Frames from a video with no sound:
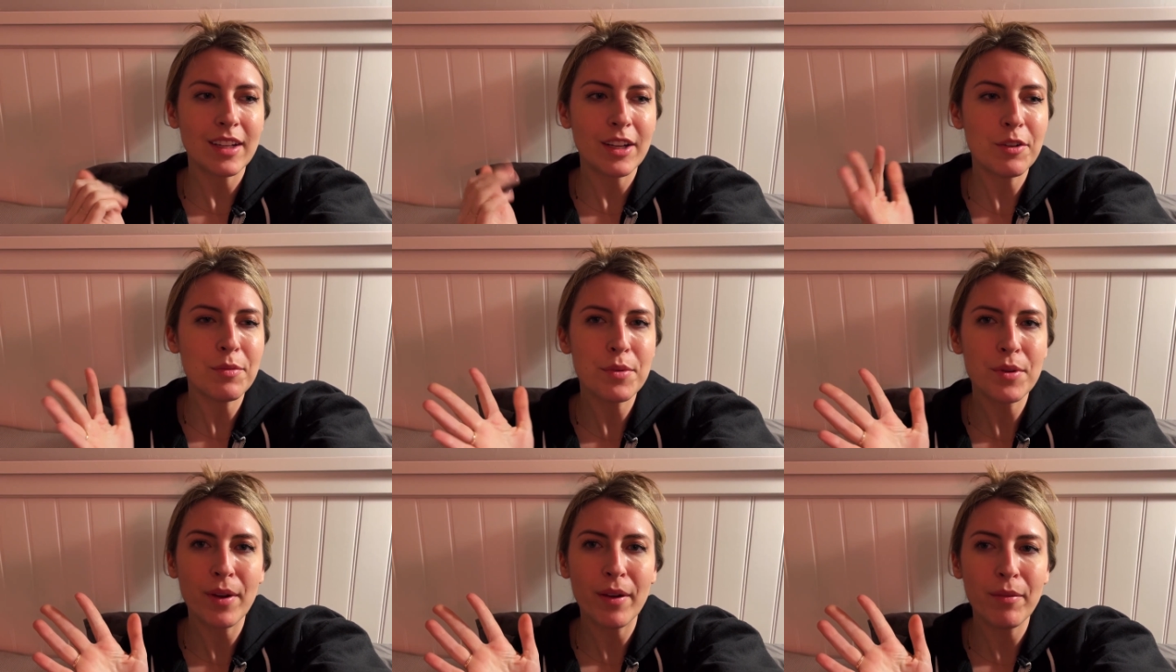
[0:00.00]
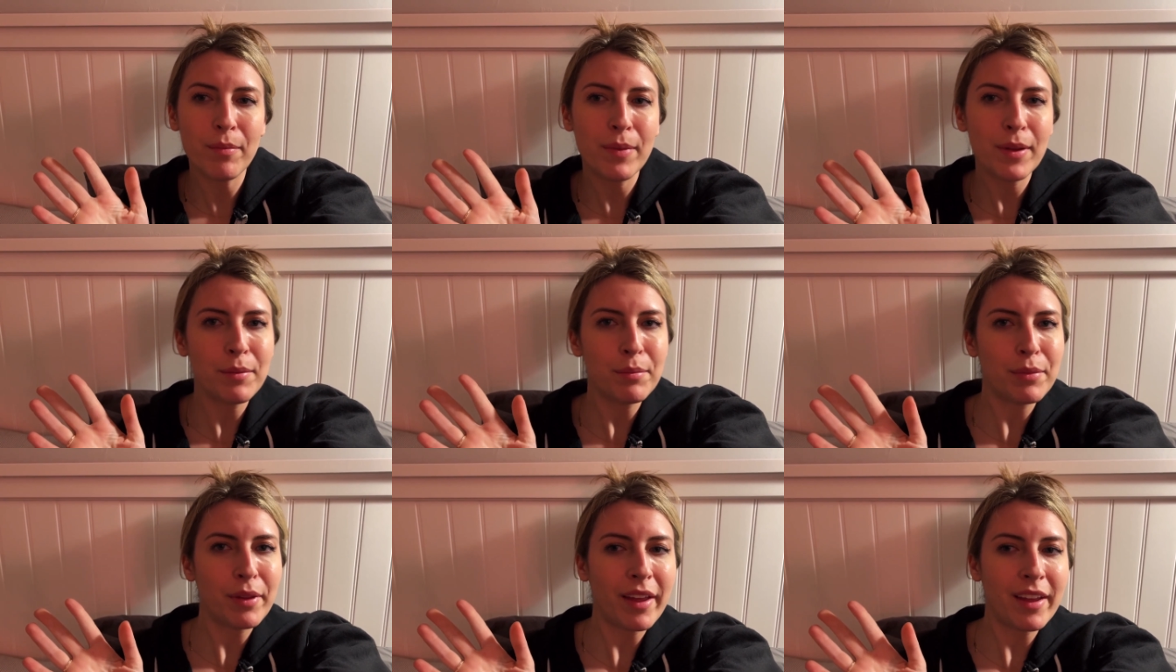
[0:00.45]
I hope you have
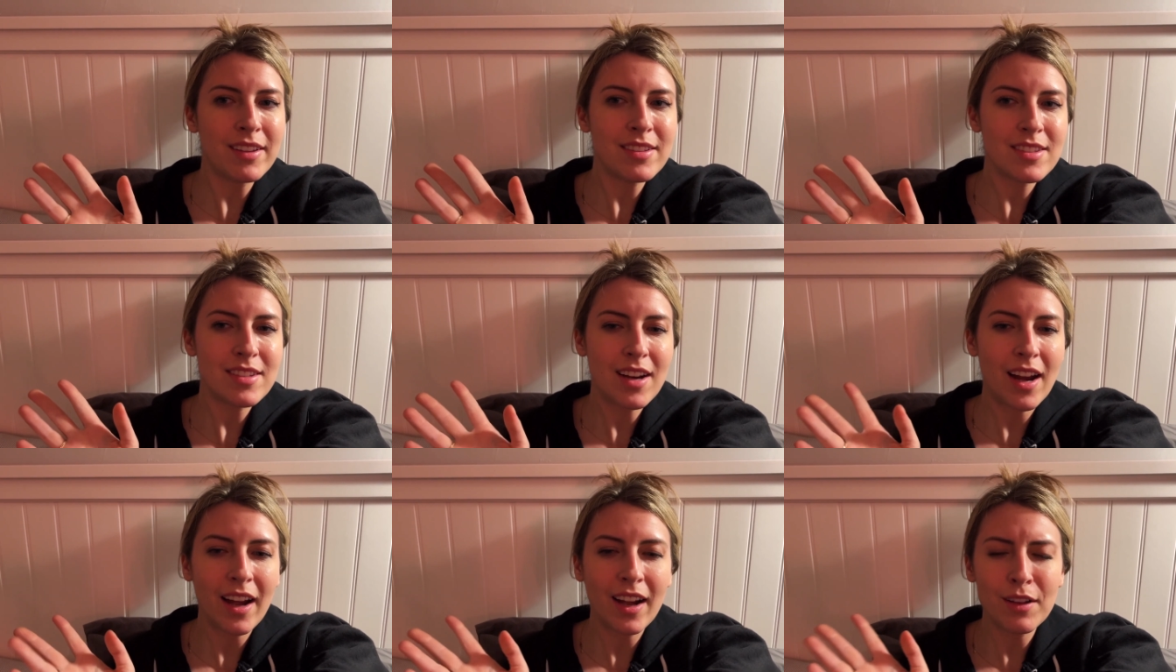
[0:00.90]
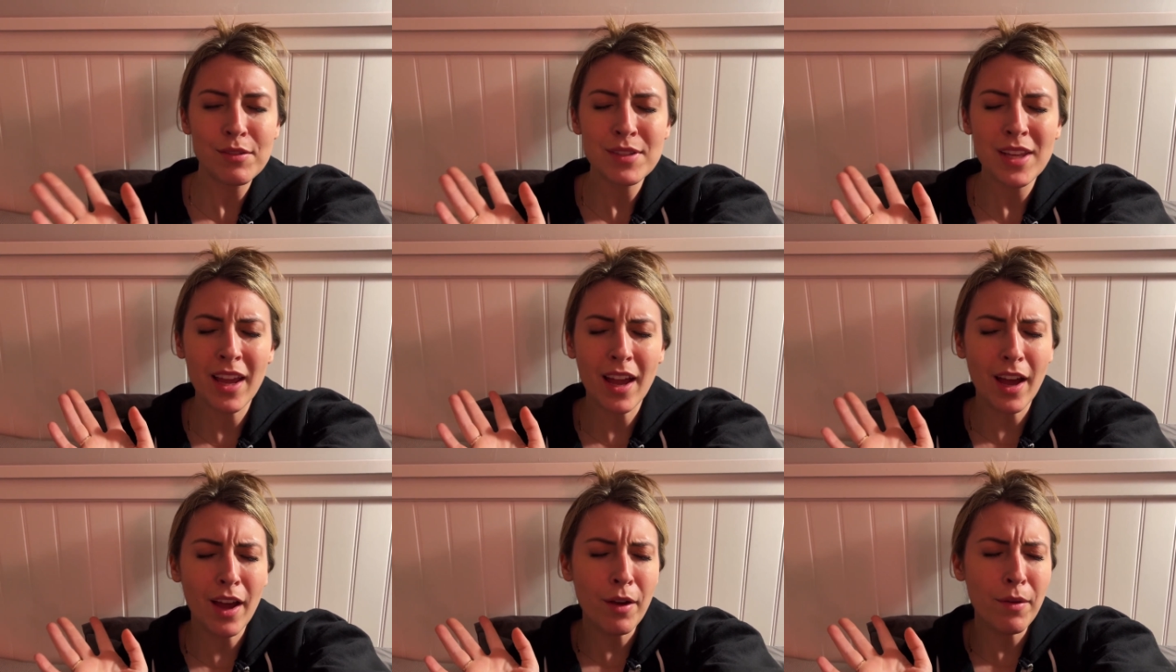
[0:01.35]
big plans tonight. And I was
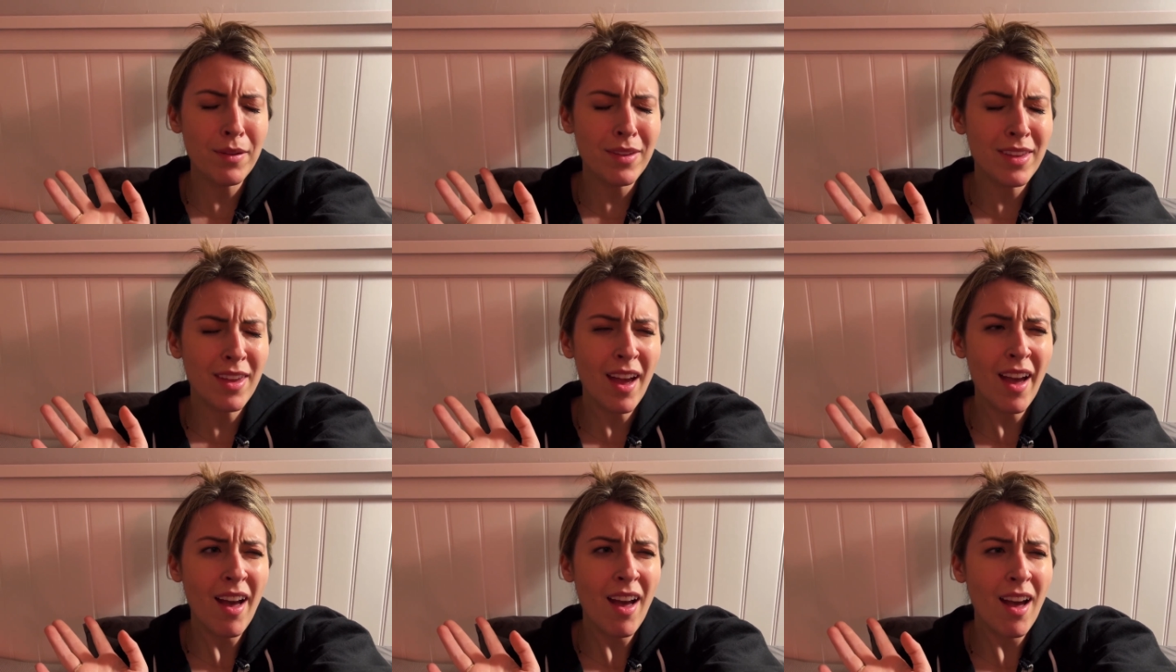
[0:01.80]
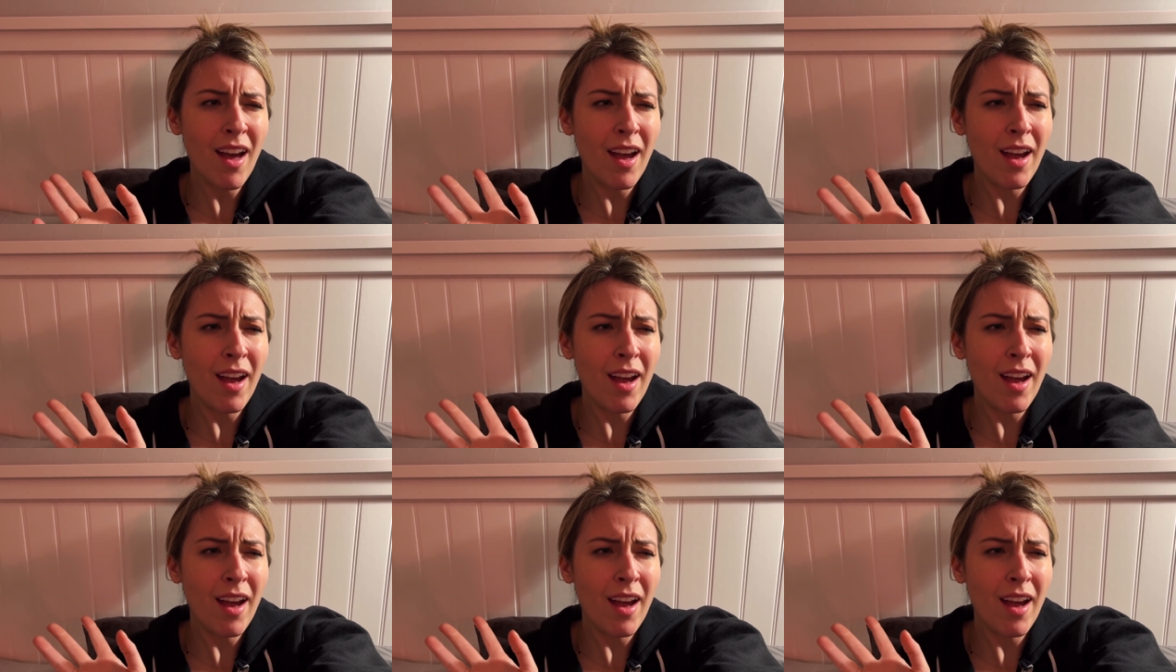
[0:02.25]
like, oh yeah,